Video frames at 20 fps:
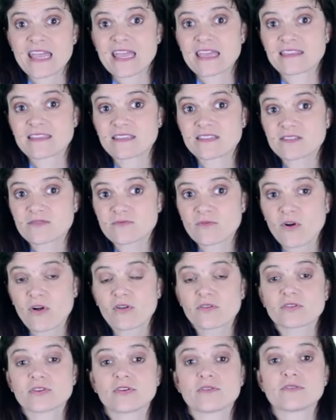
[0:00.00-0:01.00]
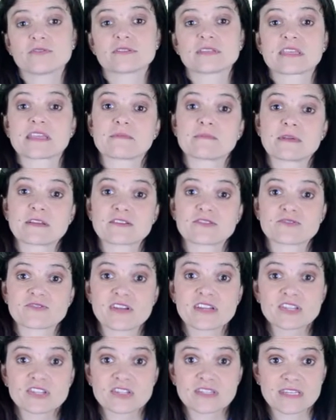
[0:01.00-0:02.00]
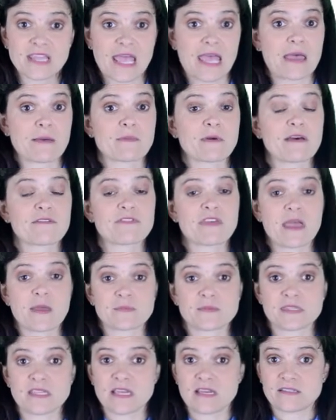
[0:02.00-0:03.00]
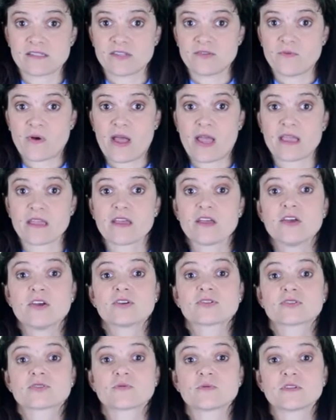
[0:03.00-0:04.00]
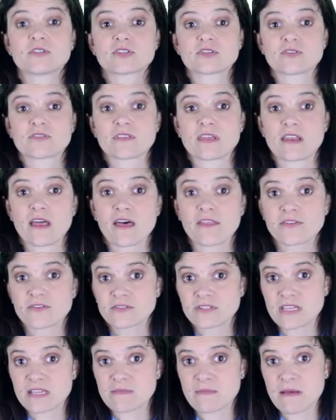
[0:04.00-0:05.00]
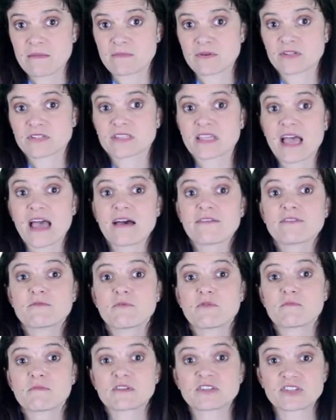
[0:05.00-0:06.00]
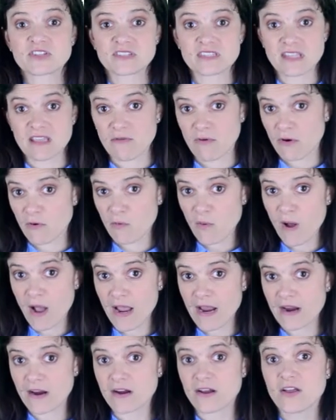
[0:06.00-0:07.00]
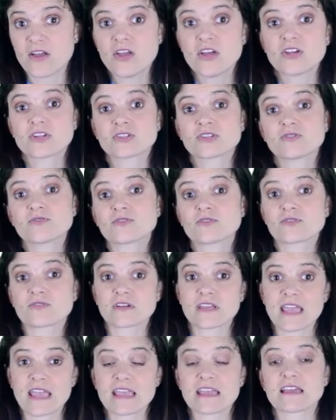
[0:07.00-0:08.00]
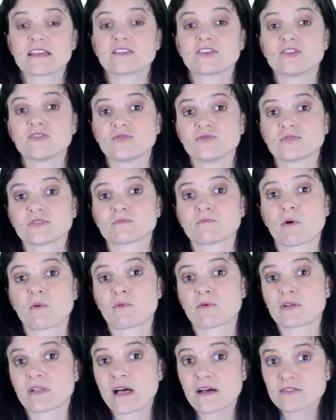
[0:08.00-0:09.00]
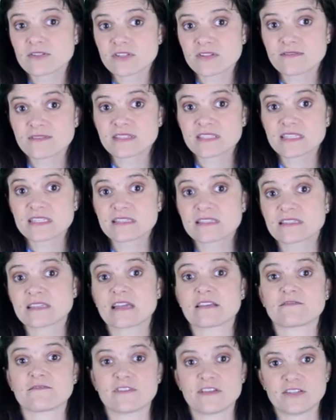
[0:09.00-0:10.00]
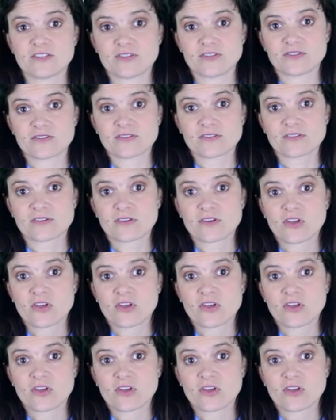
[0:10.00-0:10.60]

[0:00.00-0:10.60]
In this role, you use the administration tab of the MCS UI to ensure that other team members have the permissions they require to create and use mobile cloud services and features.